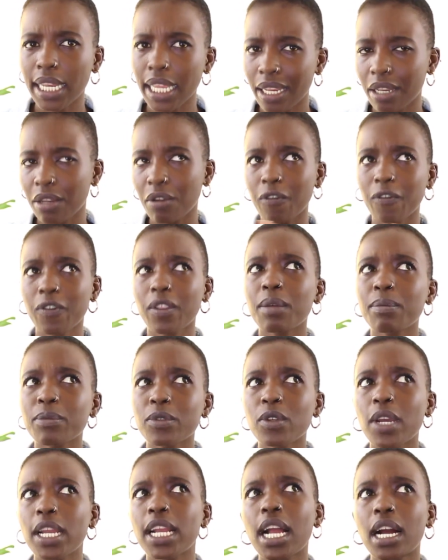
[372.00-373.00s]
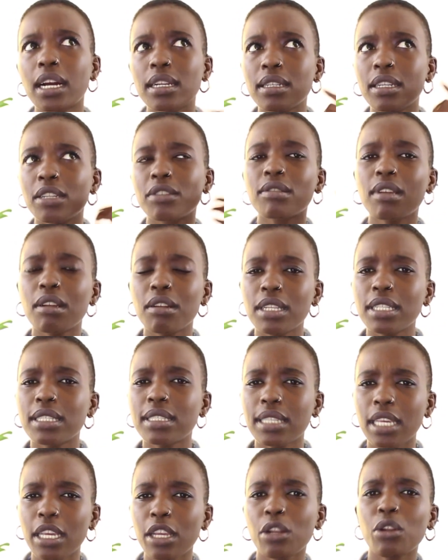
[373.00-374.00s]
in any of them, so I can't necessarily
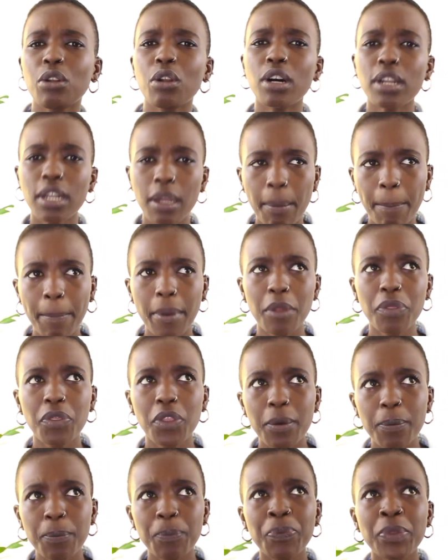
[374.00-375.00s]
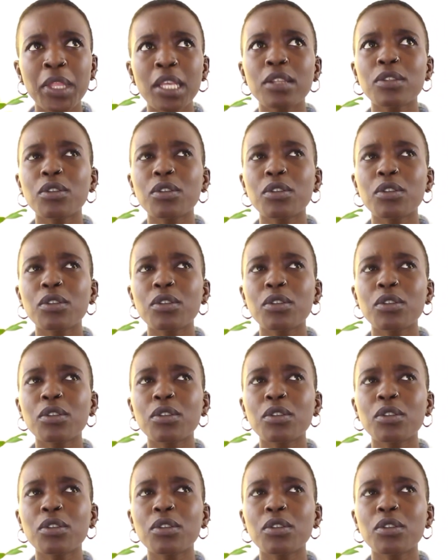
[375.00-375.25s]
say a lot about them.